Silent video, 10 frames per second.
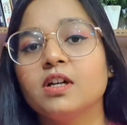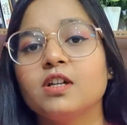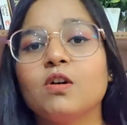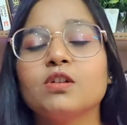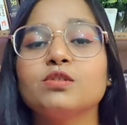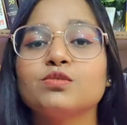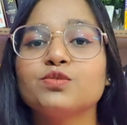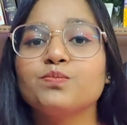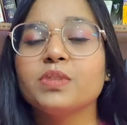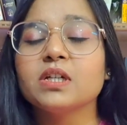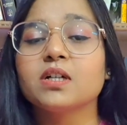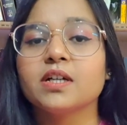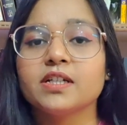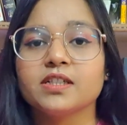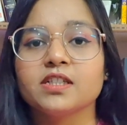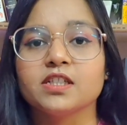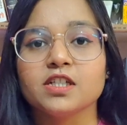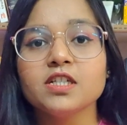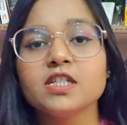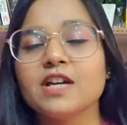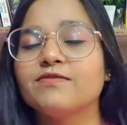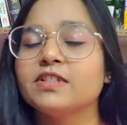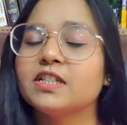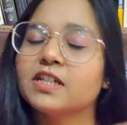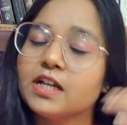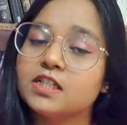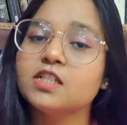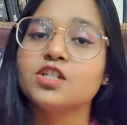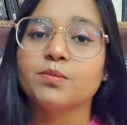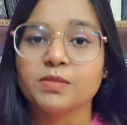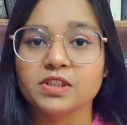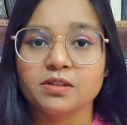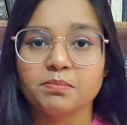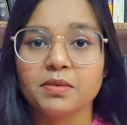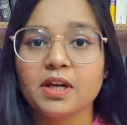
in order to speak correct English, everything gets jumbled up.